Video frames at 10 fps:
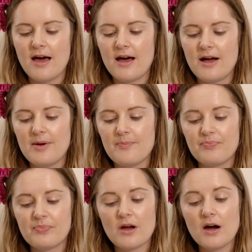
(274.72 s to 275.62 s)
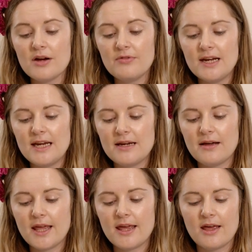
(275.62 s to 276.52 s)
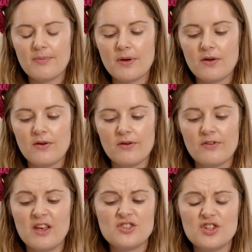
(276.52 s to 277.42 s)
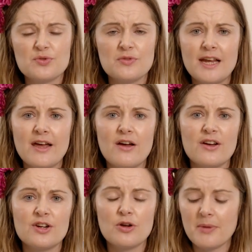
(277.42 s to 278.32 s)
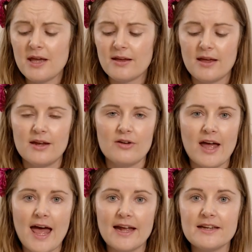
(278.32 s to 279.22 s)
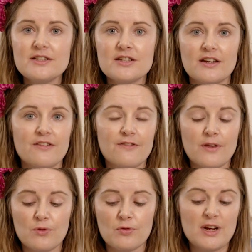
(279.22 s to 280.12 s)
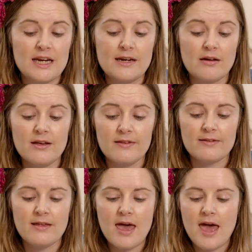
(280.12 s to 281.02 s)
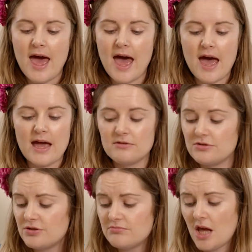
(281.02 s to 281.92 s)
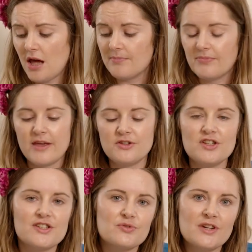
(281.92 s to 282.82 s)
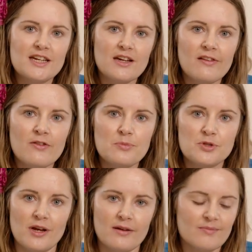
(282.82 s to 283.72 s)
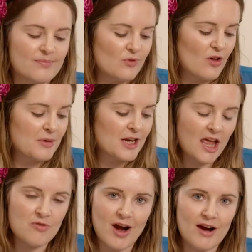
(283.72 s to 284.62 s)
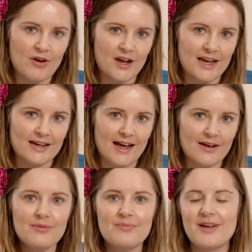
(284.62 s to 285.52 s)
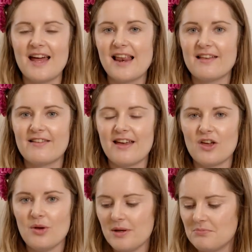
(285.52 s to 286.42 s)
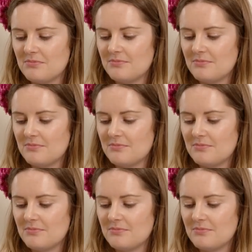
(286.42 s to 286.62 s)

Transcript: I really like it because it's just really ergonomic in your hand and it feels really nice. And yeah, it's just a really nice option. So I'm going to get rag rugging now and let's get going.